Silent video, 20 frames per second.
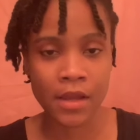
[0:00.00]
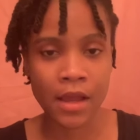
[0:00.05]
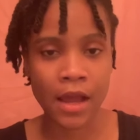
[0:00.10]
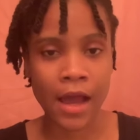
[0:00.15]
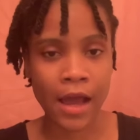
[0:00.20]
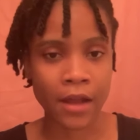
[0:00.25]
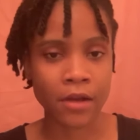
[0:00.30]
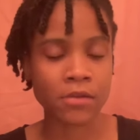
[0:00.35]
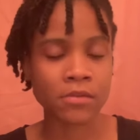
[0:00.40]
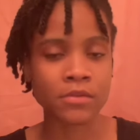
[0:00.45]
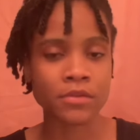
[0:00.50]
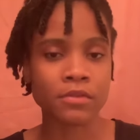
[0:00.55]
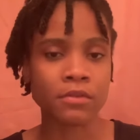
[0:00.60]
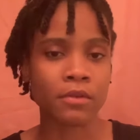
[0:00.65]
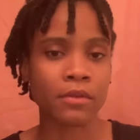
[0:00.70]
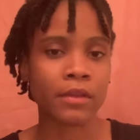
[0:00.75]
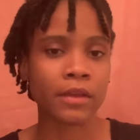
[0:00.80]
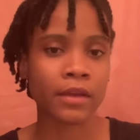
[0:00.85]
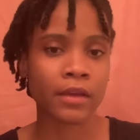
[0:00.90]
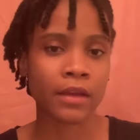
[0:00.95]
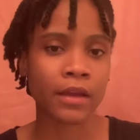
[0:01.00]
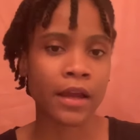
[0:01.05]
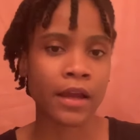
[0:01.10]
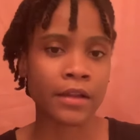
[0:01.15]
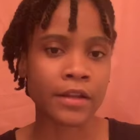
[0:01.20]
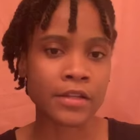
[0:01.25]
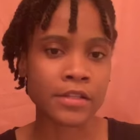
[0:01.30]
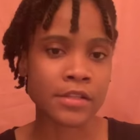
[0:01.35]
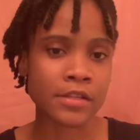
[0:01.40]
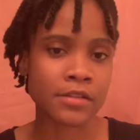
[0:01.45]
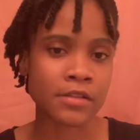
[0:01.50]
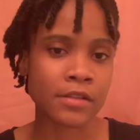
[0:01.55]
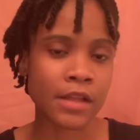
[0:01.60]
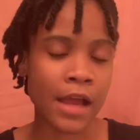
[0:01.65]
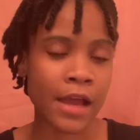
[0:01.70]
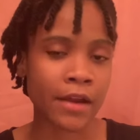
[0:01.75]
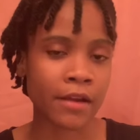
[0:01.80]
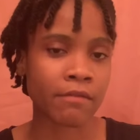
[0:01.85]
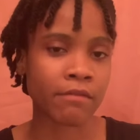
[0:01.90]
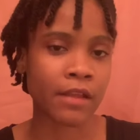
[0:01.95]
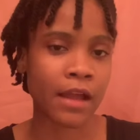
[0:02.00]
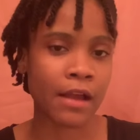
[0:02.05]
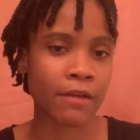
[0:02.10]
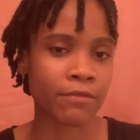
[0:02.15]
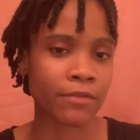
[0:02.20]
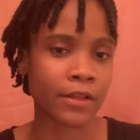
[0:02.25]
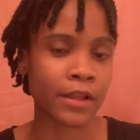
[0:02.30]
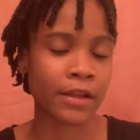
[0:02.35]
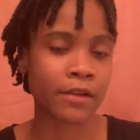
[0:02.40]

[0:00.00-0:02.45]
I don't do that. I feel